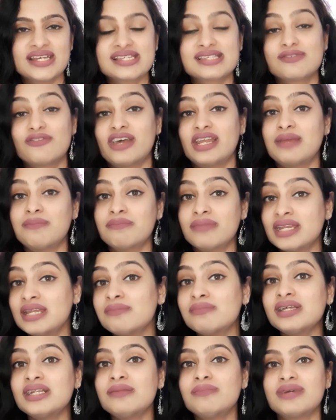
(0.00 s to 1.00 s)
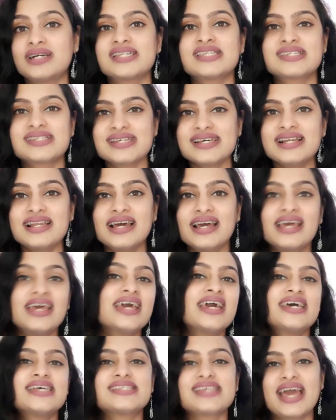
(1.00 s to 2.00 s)
is very minimal but still
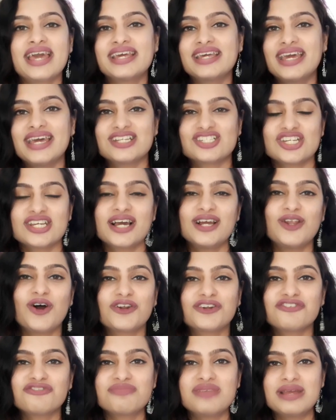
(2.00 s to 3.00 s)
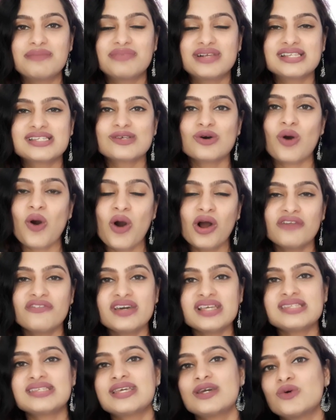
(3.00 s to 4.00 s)
is engaging a lot of people. So
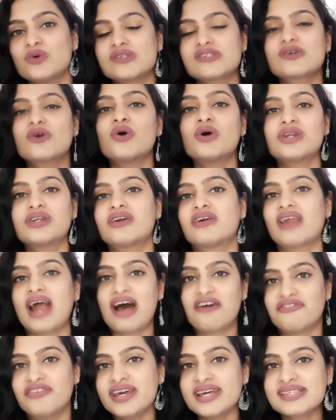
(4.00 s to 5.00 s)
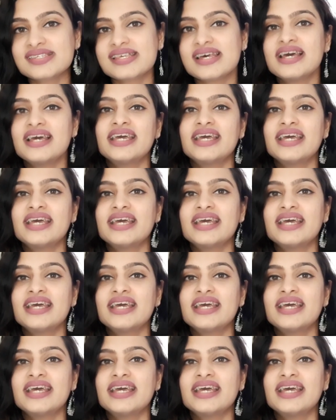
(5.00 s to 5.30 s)
always use good graphics